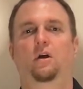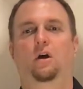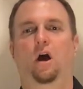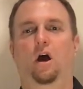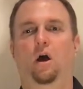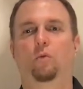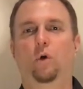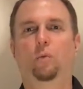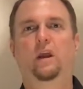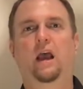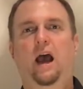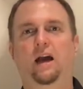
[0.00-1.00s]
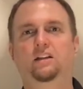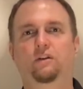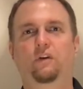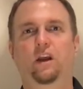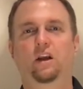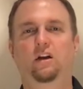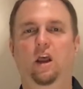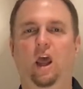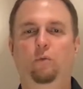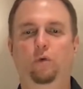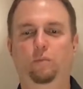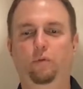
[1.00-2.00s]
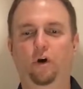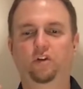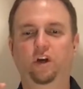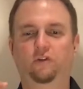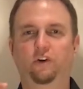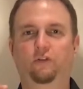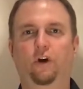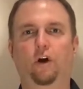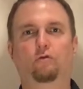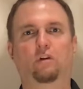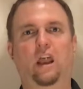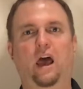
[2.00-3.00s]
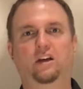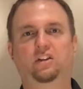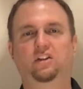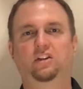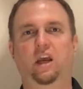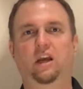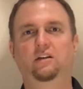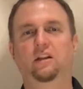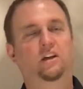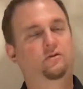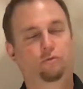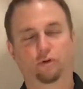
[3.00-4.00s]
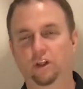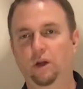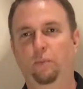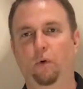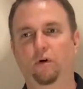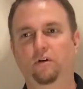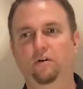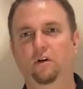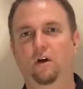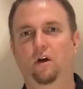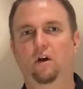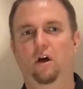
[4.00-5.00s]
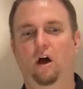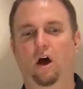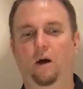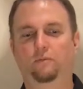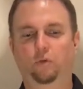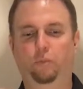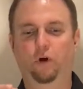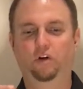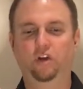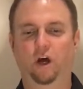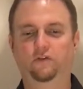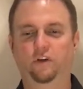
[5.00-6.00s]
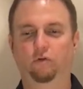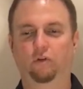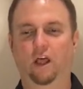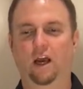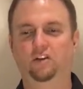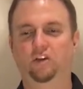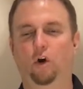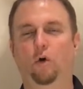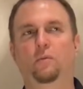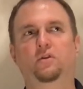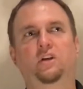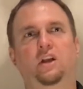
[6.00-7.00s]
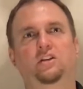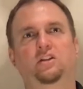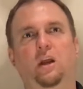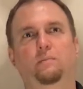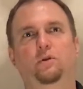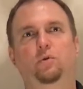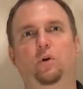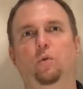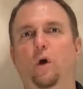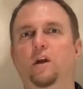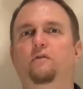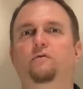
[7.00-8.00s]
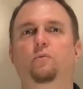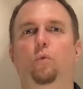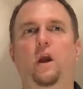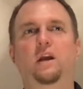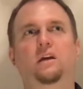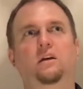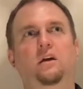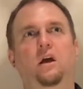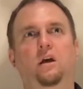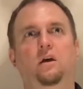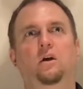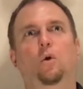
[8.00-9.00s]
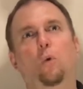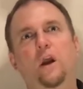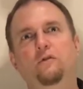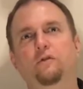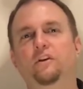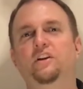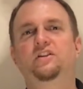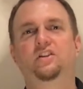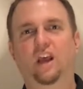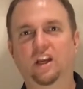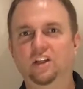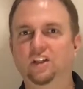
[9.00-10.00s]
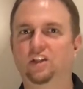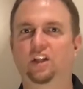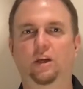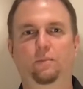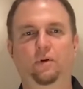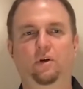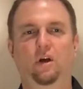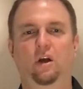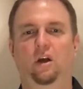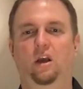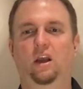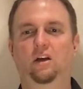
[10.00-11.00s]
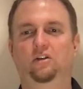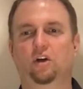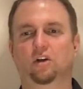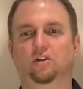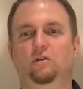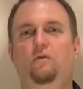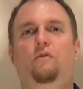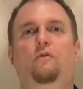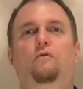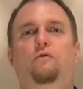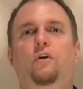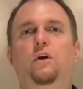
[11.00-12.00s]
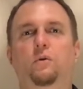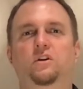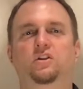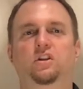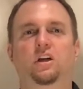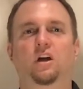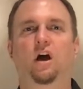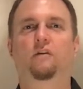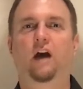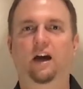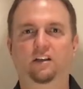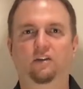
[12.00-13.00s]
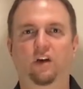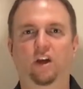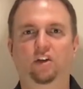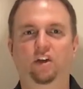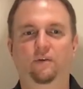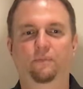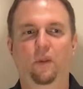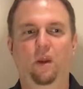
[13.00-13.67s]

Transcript: When we activate it and we put ourselves in a very relaxed state, and that's really important, to put ourselves in a relaxed state, almost that state between wakefulness and sleep, is this frequency of activation.